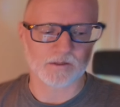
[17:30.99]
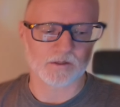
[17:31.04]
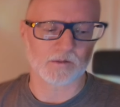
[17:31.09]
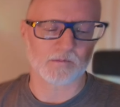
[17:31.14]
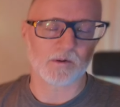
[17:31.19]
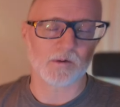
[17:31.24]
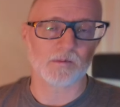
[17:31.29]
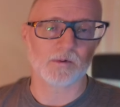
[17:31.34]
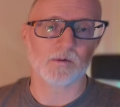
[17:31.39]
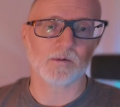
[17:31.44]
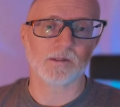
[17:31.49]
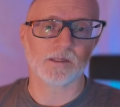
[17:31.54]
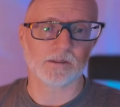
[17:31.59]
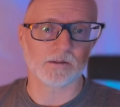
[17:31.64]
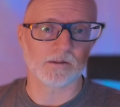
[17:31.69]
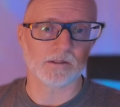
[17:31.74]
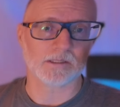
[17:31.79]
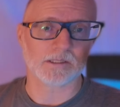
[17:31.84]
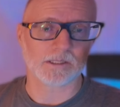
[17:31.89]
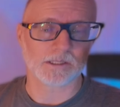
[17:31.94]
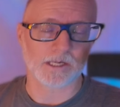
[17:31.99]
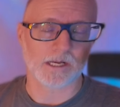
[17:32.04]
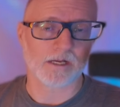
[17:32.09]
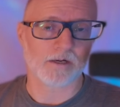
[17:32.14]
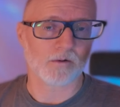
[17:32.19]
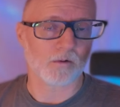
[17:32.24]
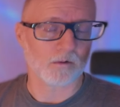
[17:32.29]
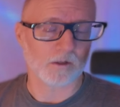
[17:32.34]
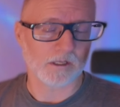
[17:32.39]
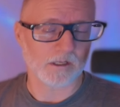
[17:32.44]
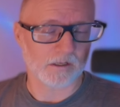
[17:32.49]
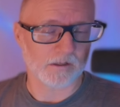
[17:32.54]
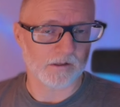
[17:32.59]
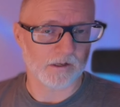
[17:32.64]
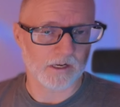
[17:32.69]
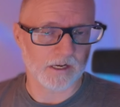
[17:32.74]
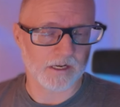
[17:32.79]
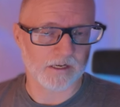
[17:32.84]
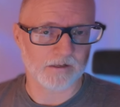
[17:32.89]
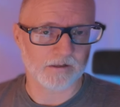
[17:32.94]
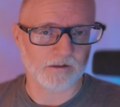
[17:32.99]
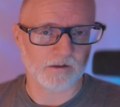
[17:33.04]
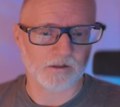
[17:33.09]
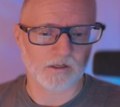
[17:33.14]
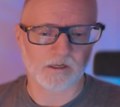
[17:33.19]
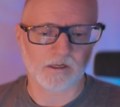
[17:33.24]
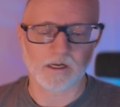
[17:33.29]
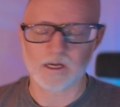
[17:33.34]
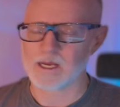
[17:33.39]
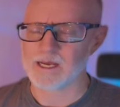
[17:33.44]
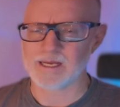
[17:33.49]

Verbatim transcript: There's people who literally stand only on their head in yoga.